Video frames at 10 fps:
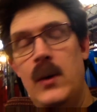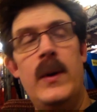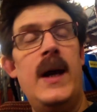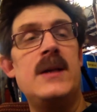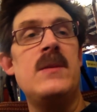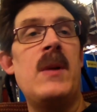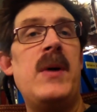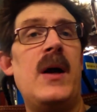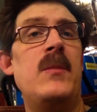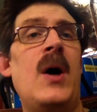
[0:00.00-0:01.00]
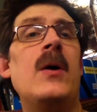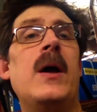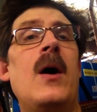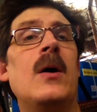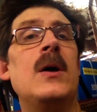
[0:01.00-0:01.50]
We had somebody pick up Donkey
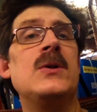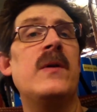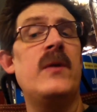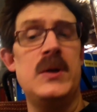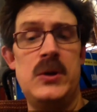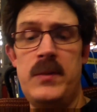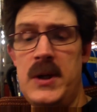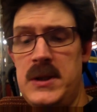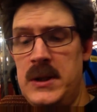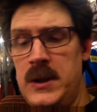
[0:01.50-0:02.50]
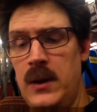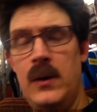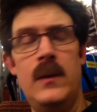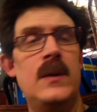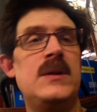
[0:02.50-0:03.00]
Kong Country for the Super
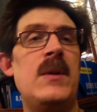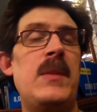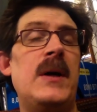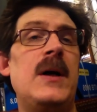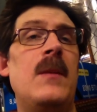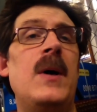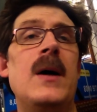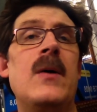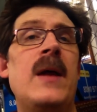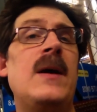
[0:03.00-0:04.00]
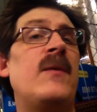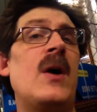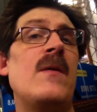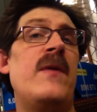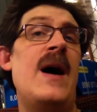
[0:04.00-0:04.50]
Nintendo. Somebody picked up Grand Theft
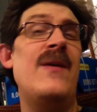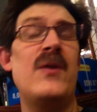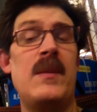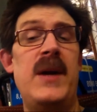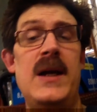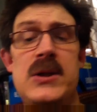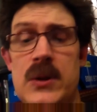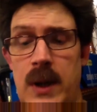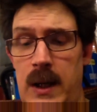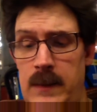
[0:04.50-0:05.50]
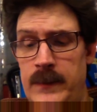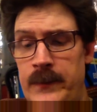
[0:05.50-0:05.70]
Auto 5 for the PS3.